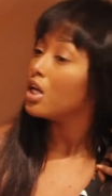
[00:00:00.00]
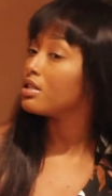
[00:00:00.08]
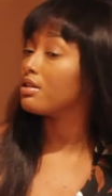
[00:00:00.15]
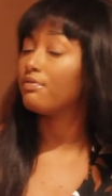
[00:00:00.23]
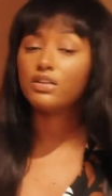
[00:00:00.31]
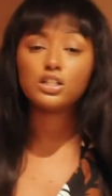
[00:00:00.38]

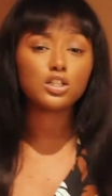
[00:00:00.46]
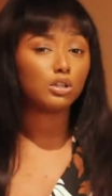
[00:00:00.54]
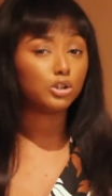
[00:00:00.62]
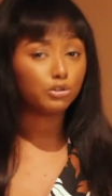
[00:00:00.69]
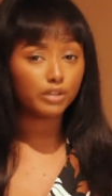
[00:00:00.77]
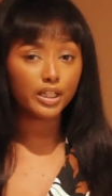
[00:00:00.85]
to feed
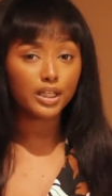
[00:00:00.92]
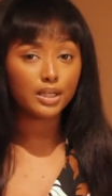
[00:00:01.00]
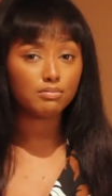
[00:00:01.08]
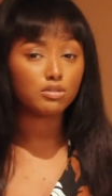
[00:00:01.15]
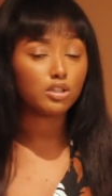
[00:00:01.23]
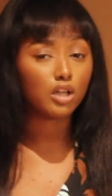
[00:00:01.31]
your
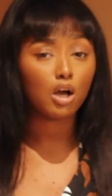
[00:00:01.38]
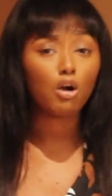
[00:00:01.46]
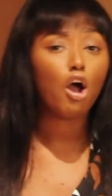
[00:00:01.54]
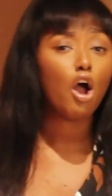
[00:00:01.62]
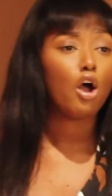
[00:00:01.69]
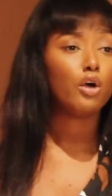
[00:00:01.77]
dreams, you
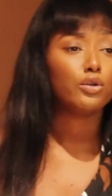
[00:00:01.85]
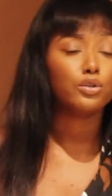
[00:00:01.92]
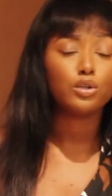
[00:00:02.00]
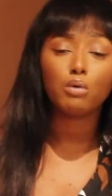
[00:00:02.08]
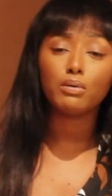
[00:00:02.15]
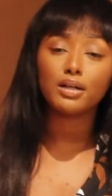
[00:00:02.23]
know?
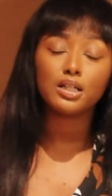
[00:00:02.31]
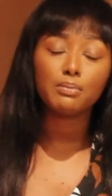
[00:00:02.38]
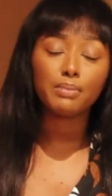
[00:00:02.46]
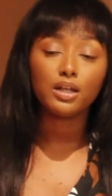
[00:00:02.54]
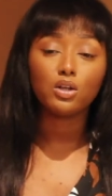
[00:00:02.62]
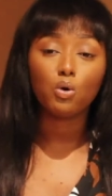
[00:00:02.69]
You don't want to
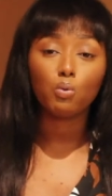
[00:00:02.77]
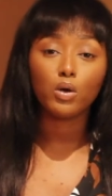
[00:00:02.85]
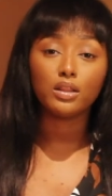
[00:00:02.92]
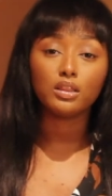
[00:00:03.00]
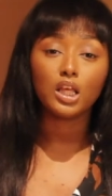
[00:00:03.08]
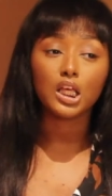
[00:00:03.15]
depend on
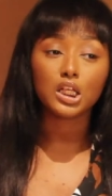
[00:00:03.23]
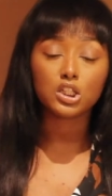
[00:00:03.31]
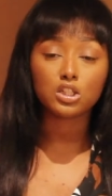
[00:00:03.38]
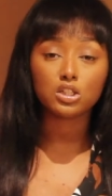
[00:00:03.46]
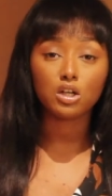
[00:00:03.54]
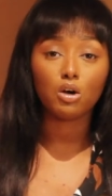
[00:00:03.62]
one thing.
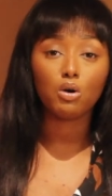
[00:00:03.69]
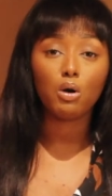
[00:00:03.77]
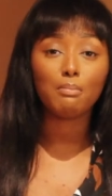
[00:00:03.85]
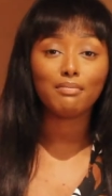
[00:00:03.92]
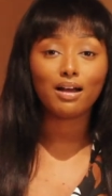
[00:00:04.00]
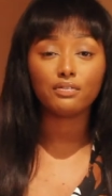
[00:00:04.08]
So
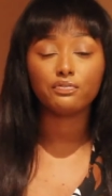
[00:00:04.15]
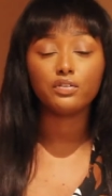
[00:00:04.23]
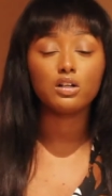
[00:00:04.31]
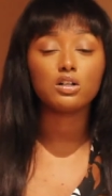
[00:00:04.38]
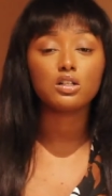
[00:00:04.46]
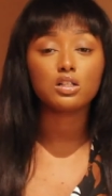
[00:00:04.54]
my
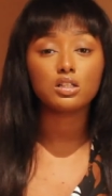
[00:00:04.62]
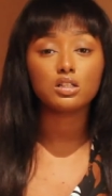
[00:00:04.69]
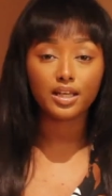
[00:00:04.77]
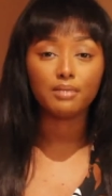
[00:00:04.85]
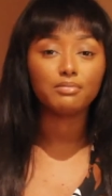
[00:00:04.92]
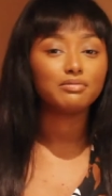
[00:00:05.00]
first
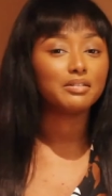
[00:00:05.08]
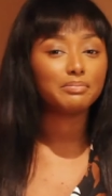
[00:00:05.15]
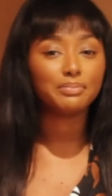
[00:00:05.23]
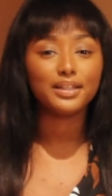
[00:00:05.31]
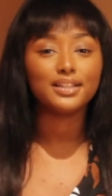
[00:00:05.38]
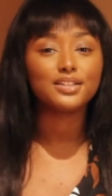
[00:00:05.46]
step
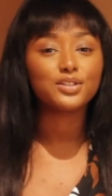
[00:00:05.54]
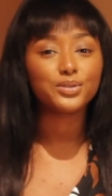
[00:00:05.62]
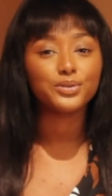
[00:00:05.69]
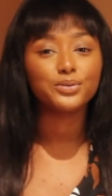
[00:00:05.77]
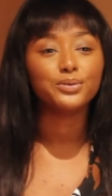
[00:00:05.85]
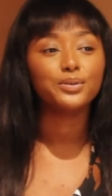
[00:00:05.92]
would be
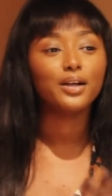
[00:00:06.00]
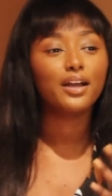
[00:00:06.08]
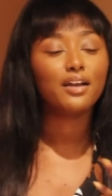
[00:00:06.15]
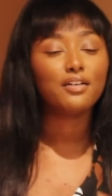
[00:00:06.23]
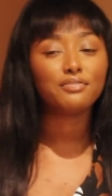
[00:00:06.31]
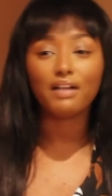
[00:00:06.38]
to
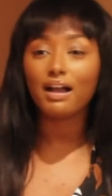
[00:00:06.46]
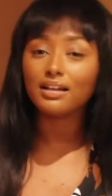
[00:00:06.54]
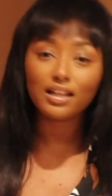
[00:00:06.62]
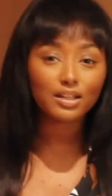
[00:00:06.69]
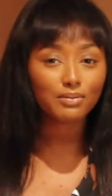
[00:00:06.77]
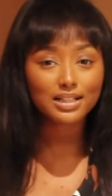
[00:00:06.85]

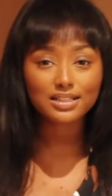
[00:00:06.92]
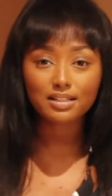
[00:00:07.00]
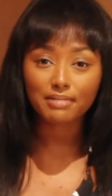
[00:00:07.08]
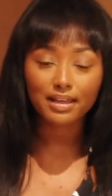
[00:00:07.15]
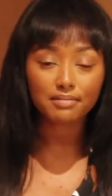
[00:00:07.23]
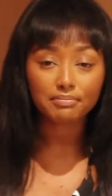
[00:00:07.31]
find other ways
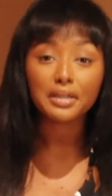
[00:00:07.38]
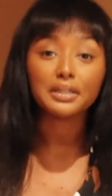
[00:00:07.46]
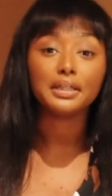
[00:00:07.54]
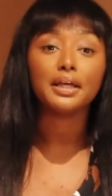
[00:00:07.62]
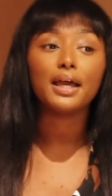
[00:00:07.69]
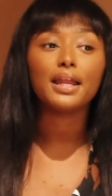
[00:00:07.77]
to make
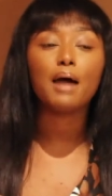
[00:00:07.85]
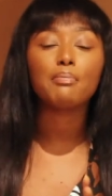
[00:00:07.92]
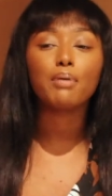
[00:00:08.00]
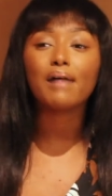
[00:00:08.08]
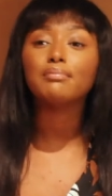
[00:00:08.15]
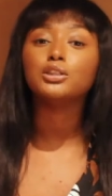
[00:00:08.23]
money. And I
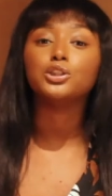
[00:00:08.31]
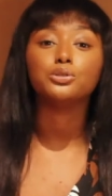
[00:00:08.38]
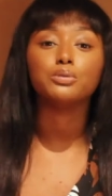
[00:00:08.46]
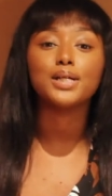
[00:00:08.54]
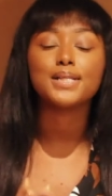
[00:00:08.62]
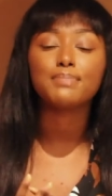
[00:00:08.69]
promise
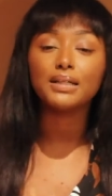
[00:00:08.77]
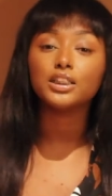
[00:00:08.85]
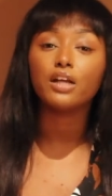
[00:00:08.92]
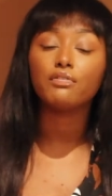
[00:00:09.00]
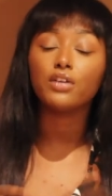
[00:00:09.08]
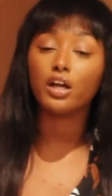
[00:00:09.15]
you,
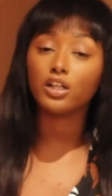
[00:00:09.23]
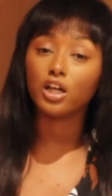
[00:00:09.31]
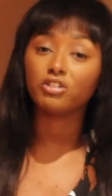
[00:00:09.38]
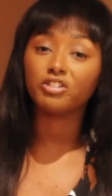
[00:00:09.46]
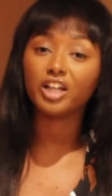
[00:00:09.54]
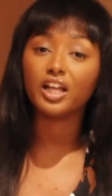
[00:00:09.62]
especially if you're a
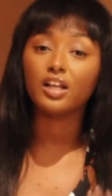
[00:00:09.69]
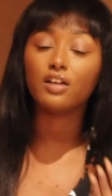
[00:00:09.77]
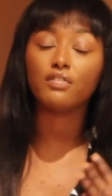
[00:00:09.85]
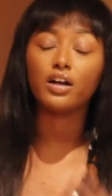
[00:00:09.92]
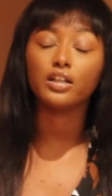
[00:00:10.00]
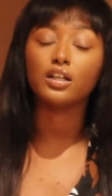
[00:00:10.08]
young
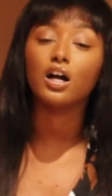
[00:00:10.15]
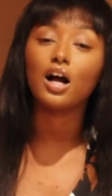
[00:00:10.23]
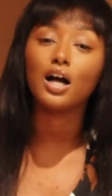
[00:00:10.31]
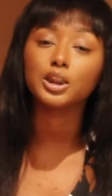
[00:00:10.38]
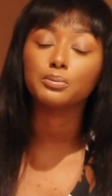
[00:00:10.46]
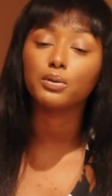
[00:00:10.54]
creative and you're an
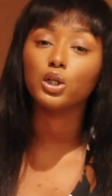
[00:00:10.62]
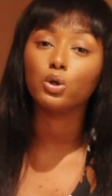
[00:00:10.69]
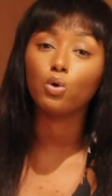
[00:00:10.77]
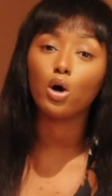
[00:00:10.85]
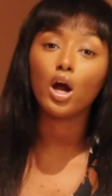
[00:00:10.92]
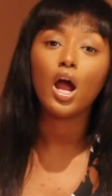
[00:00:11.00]

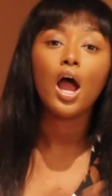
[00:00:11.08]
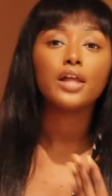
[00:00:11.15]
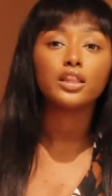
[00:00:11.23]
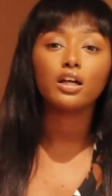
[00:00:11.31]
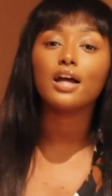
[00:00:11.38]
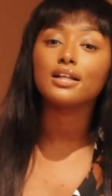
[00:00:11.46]
entrepreneur,
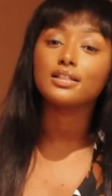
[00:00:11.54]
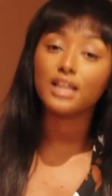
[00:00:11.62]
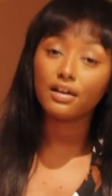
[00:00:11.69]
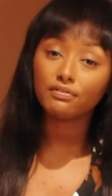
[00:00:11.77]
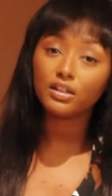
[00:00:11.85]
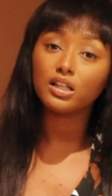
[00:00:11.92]
there are
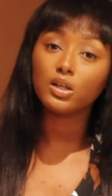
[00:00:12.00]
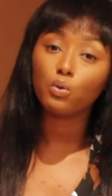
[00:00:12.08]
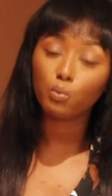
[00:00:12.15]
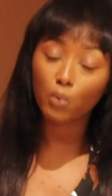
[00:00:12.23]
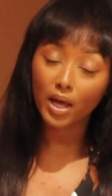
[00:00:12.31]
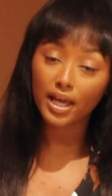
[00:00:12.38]

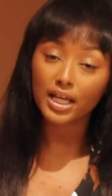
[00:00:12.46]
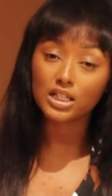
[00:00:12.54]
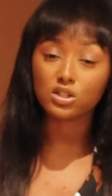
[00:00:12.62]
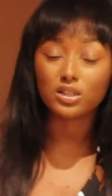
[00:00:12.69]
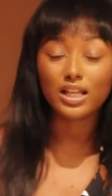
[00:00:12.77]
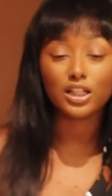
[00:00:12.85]
definitely
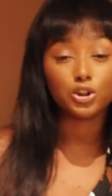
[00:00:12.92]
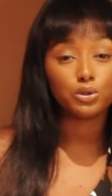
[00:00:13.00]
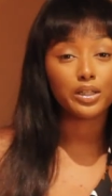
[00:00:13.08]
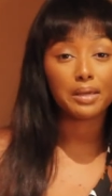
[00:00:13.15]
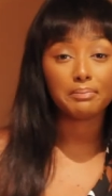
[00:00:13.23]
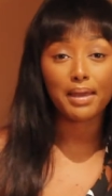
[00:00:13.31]
ways that
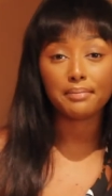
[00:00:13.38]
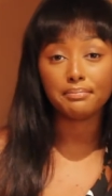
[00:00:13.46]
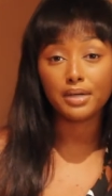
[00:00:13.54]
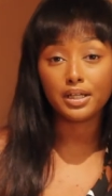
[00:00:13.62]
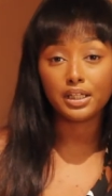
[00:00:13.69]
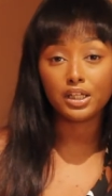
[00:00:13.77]
you can make
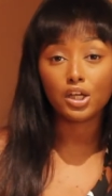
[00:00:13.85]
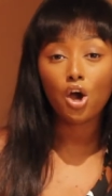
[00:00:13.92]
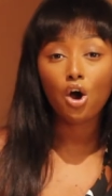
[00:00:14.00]
money